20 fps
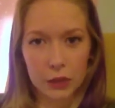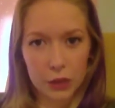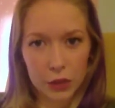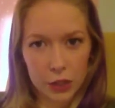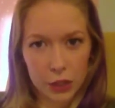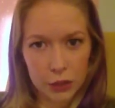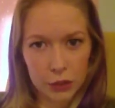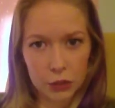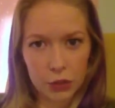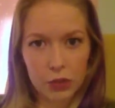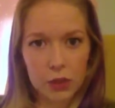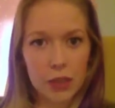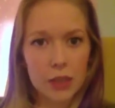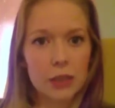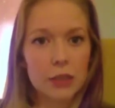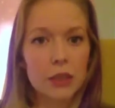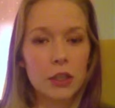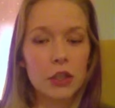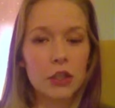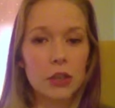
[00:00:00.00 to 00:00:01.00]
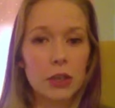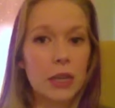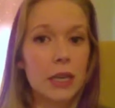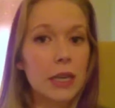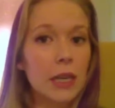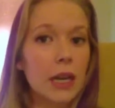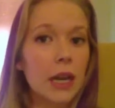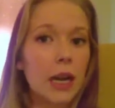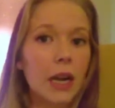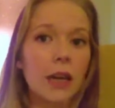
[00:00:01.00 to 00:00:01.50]
these are things that you need
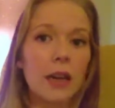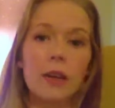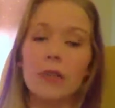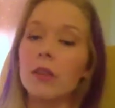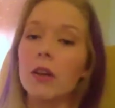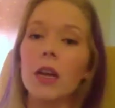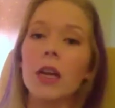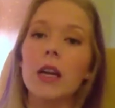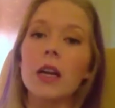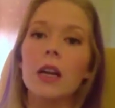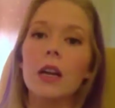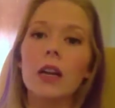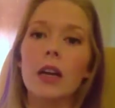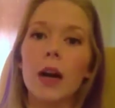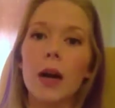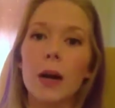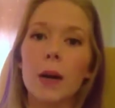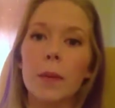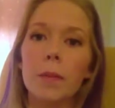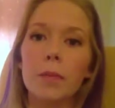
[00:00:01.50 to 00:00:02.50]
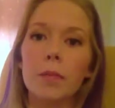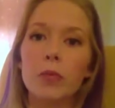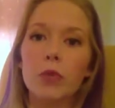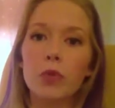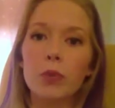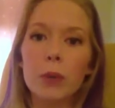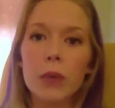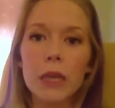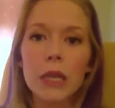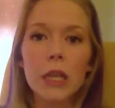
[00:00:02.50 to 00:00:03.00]
to kind of
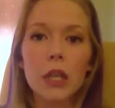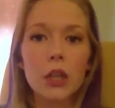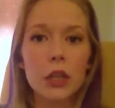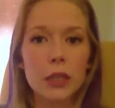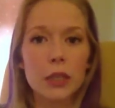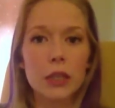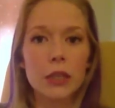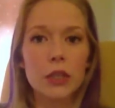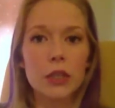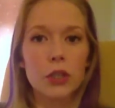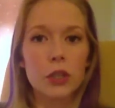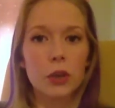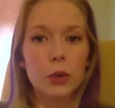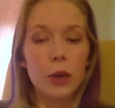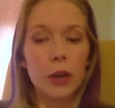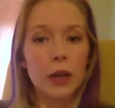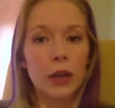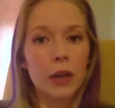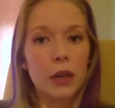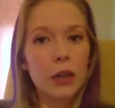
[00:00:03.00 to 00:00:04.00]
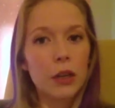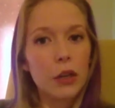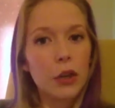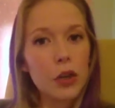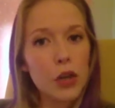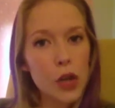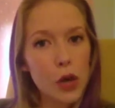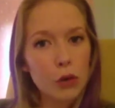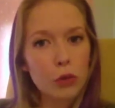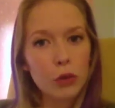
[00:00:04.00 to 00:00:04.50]
really look into and
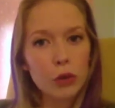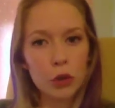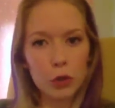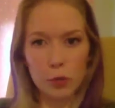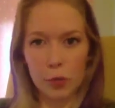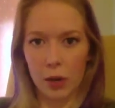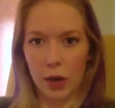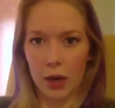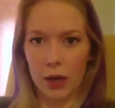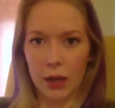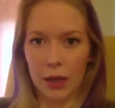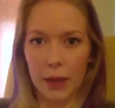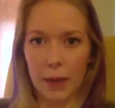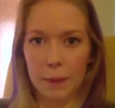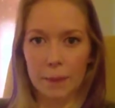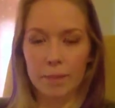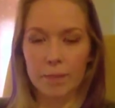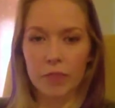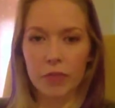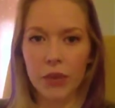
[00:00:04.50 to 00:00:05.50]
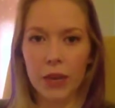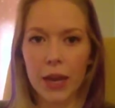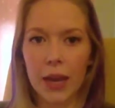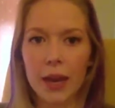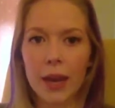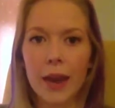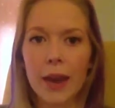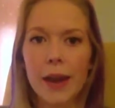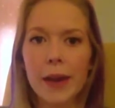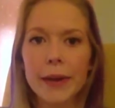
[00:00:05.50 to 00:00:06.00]
know your body,
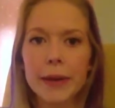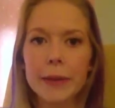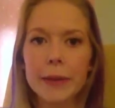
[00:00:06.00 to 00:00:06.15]
okay?